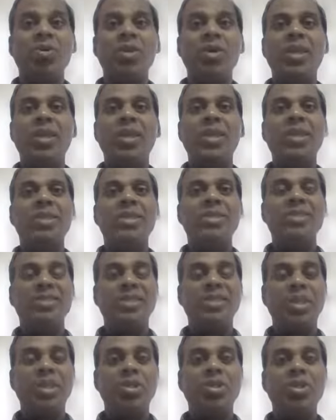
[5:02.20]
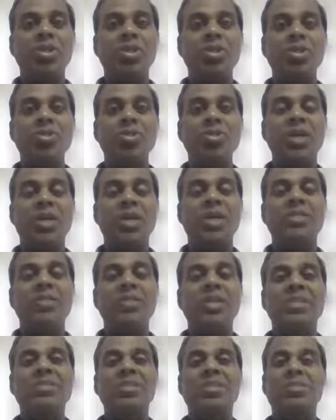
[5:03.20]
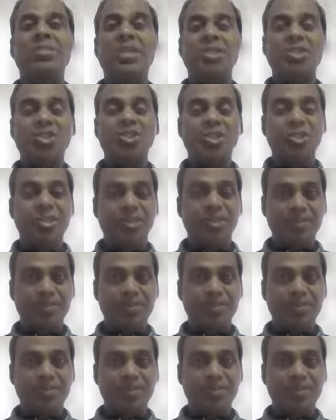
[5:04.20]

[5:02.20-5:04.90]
to analyze in order to arrive at some decision.